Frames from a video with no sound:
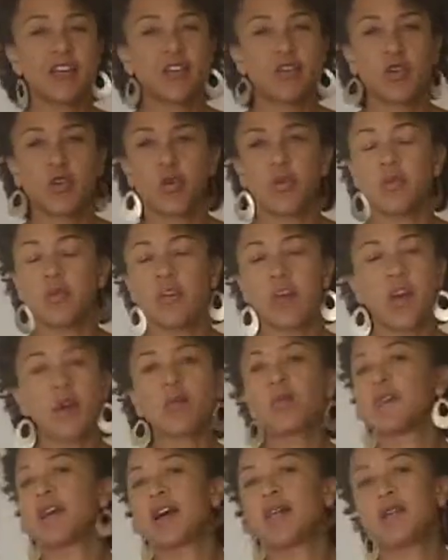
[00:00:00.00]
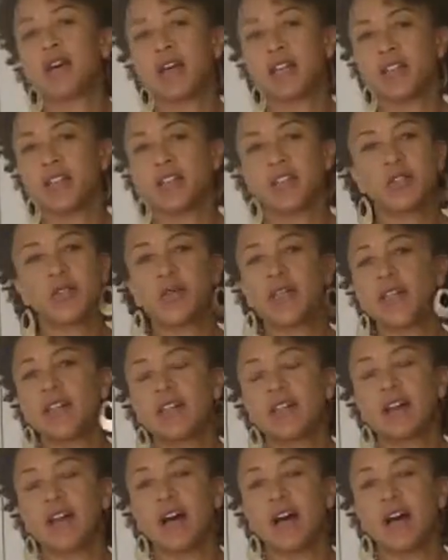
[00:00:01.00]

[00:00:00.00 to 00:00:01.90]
no, I'm not going to do it.